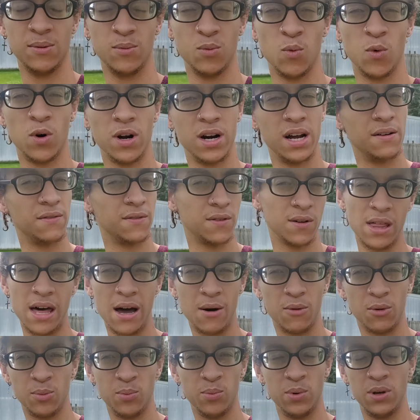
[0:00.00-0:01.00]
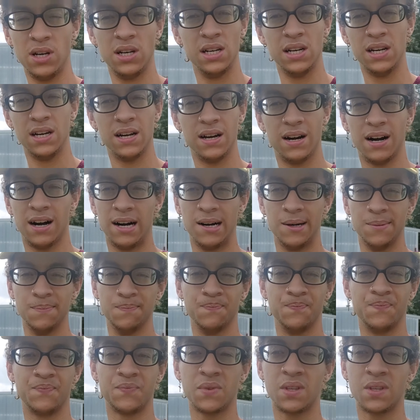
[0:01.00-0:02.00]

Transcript: whatever that would be. Um,